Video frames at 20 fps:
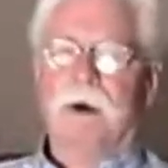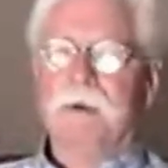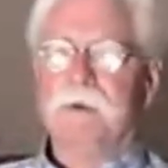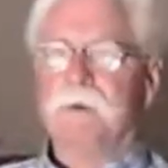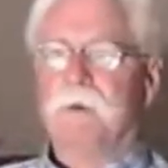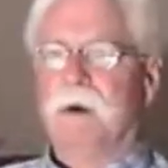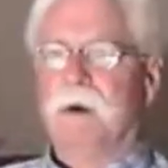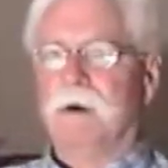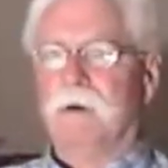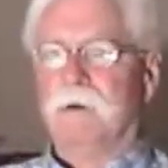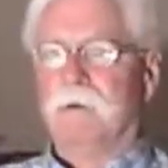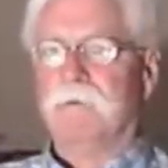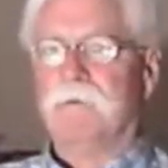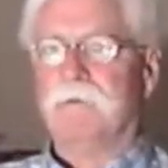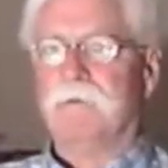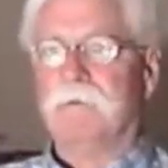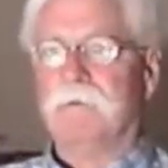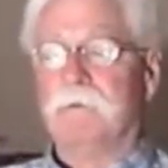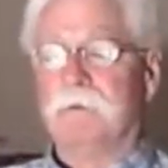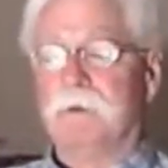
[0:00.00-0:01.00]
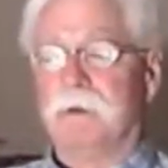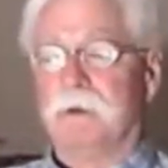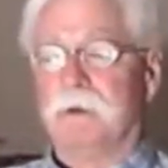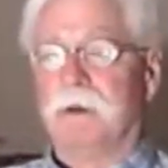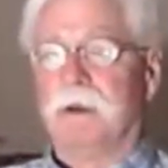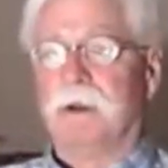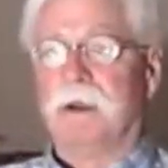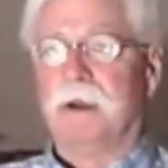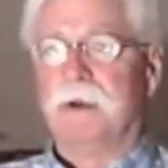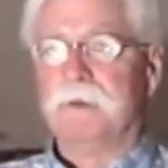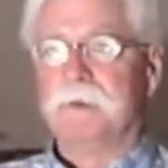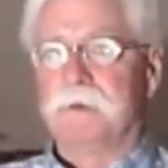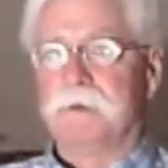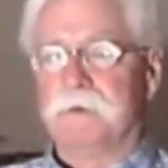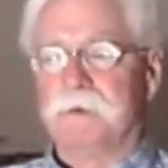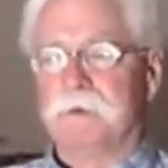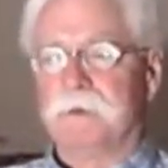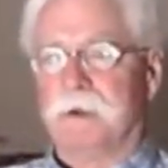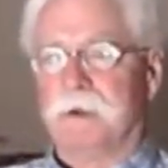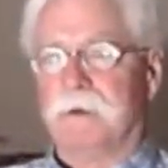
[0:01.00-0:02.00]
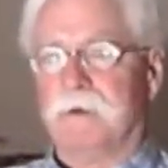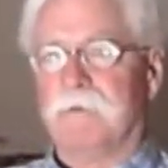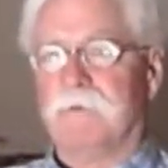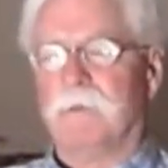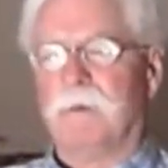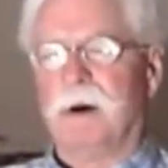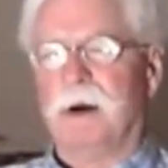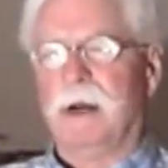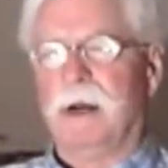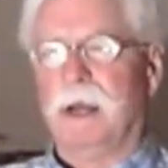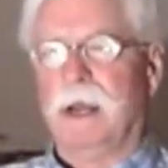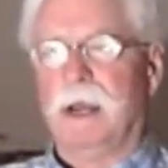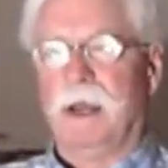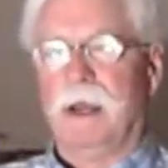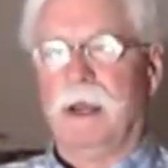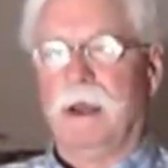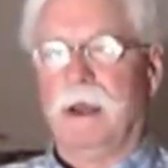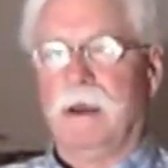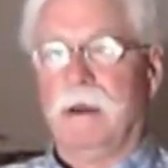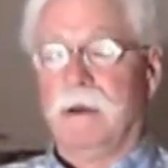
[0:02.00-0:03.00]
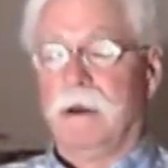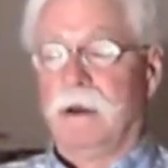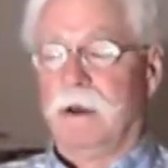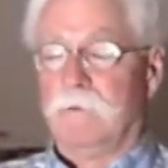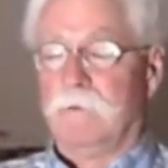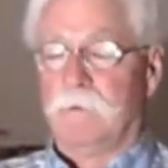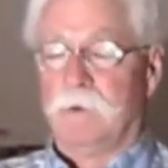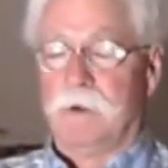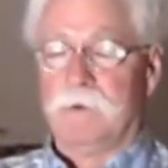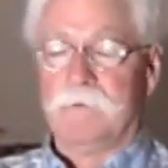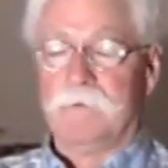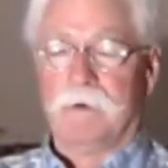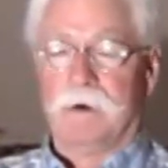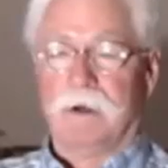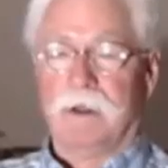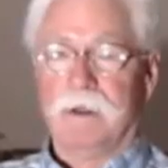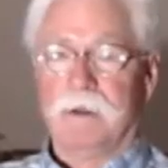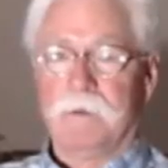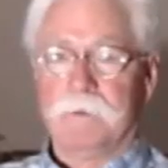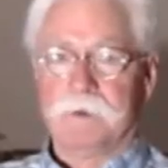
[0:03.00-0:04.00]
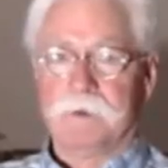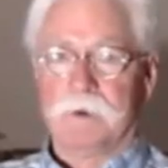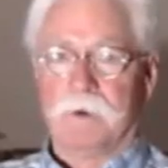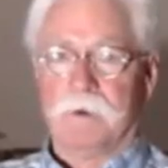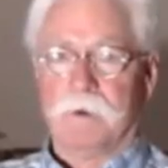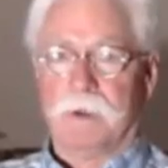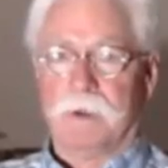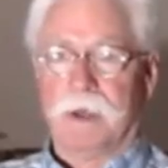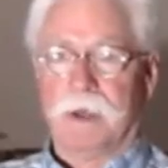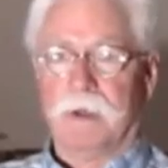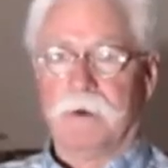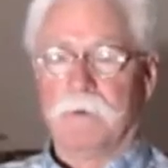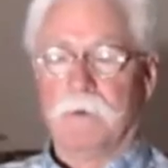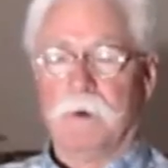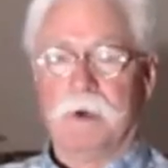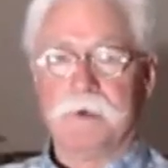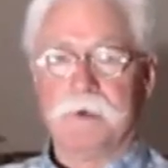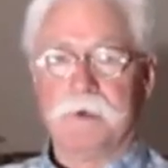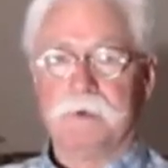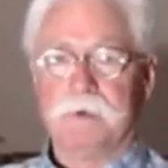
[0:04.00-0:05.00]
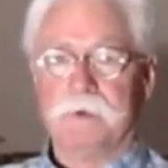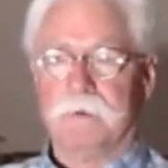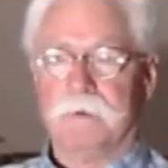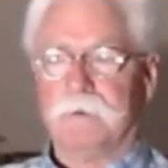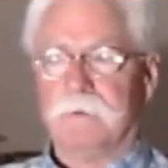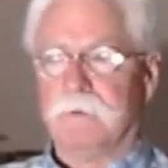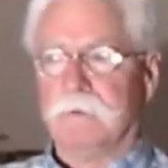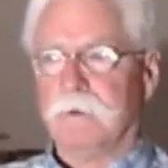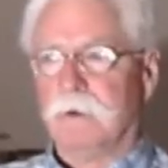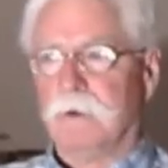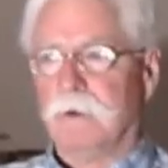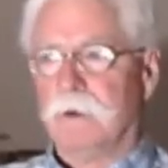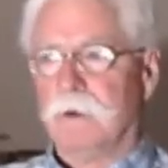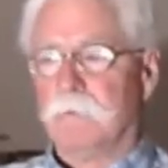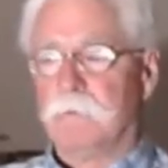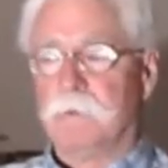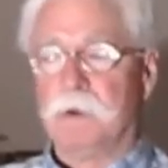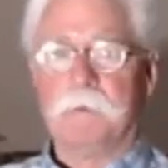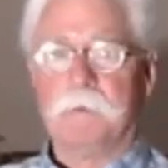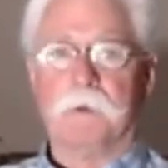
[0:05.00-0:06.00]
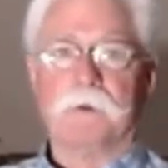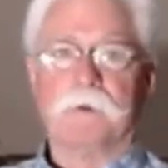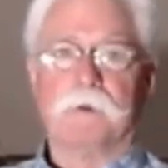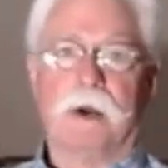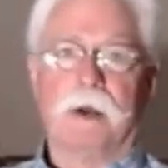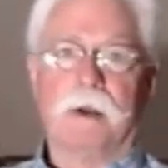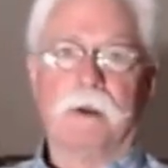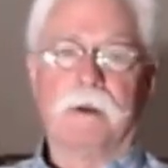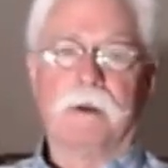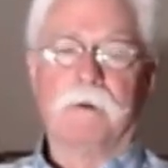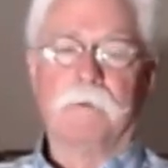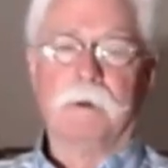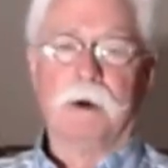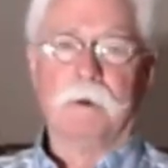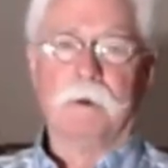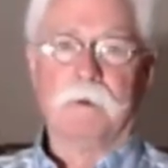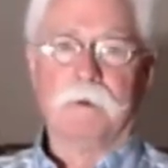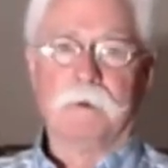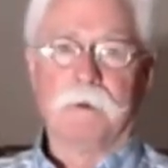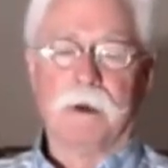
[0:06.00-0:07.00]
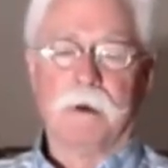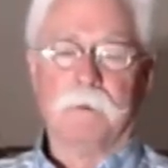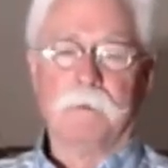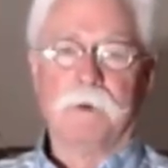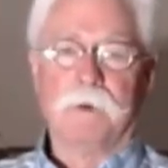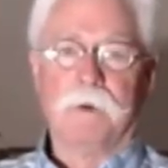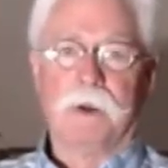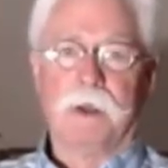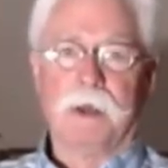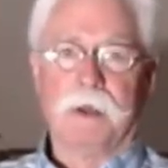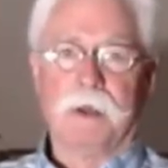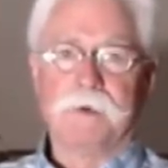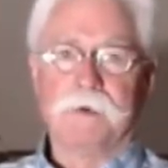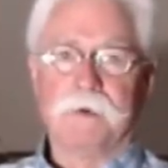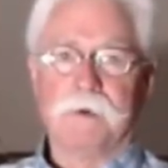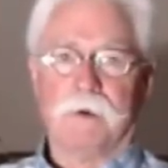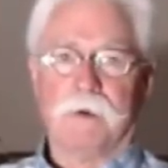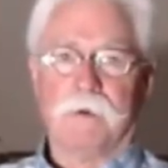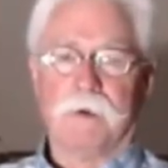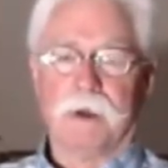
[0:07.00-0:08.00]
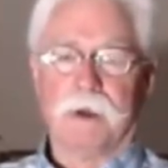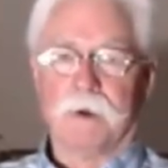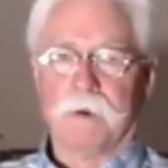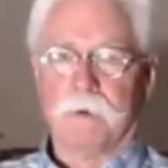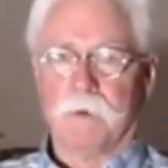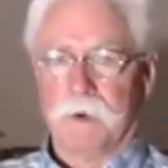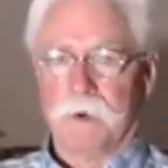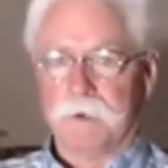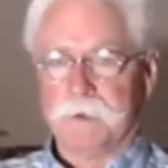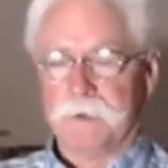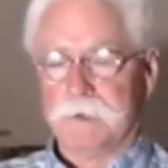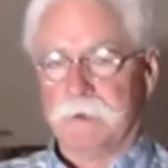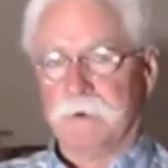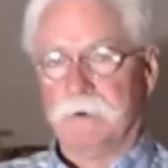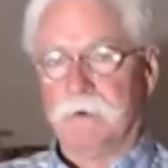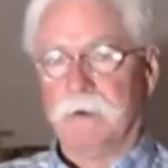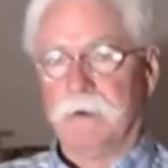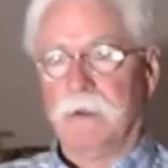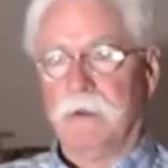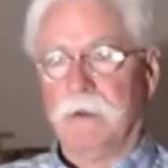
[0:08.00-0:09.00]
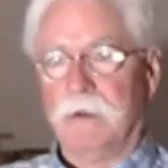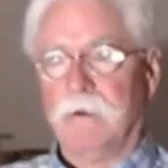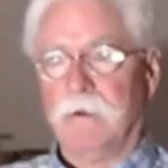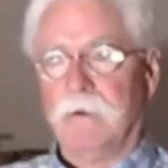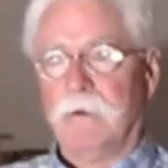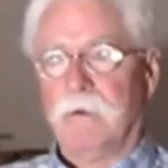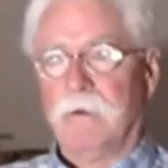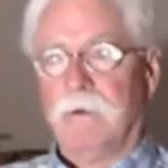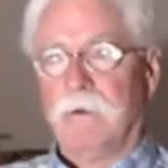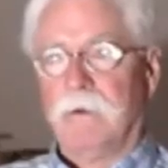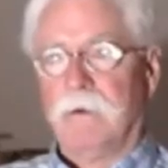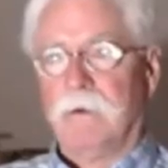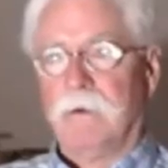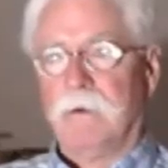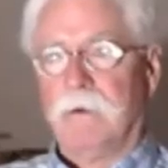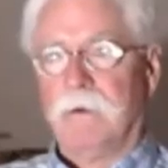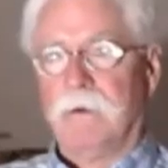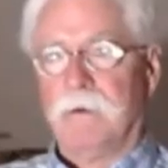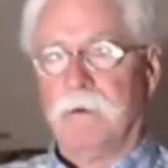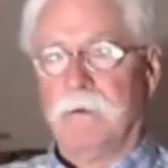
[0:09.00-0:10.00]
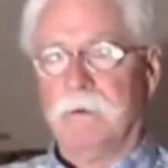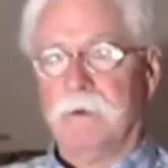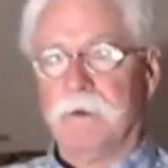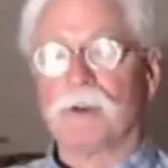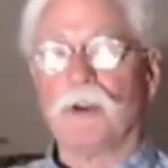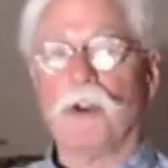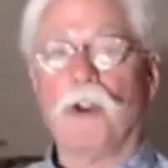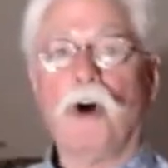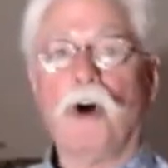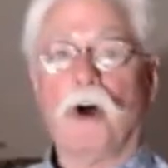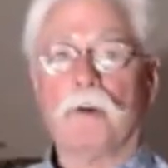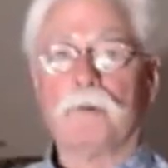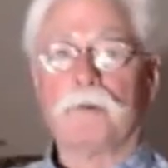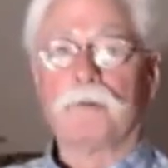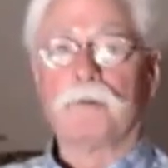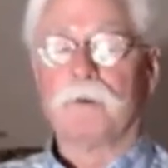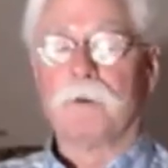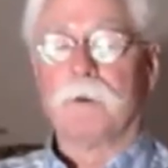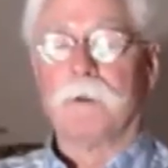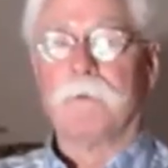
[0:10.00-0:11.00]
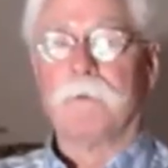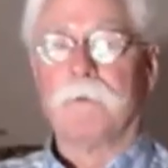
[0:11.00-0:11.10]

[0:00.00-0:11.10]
Why 12? Well, you got to ask yourself, why? I've read volumes on that question. People trying to come to an answer on that question. And it's lost.